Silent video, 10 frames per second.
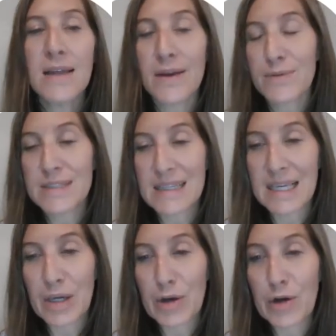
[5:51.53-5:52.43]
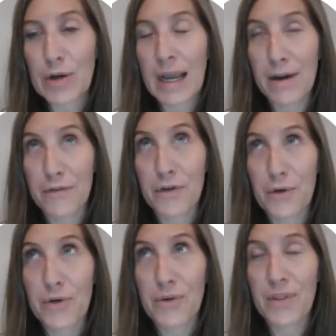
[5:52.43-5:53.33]
And that was a year
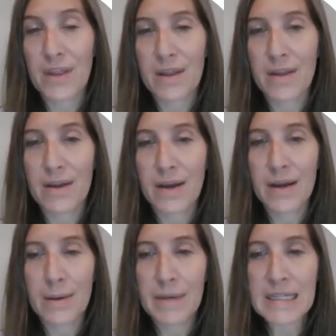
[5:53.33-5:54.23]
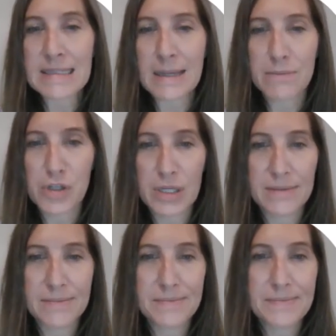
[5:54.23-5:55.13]
after the
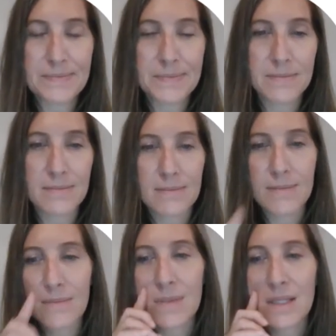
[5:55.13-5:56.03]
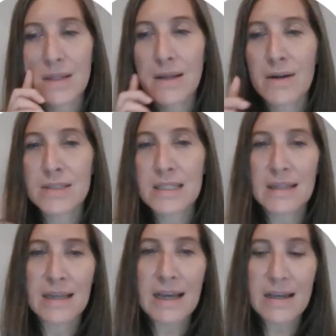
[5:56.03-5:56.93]
exemption. On to
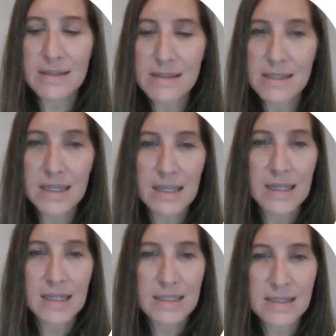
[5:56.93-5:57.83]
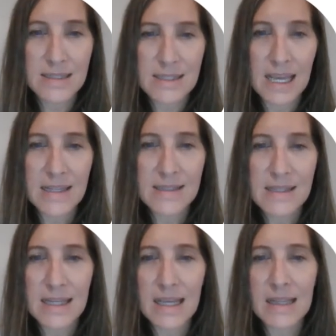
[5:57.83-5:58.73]
the next. States
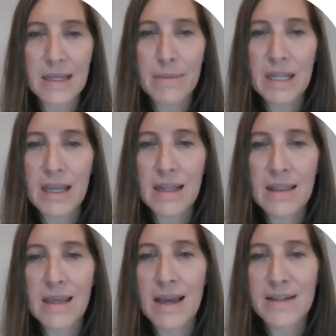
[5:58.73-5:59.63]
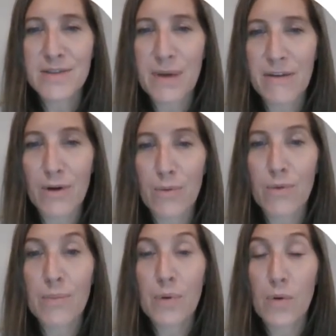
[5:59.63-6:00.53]
that eliminated the X-WAIVER
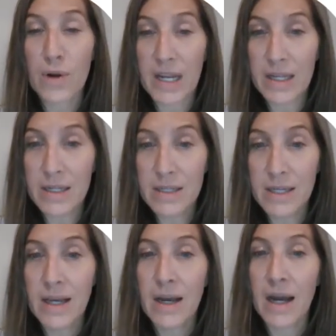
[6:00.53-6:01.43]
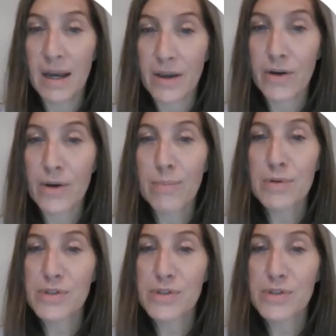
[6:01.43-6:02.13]
reported higher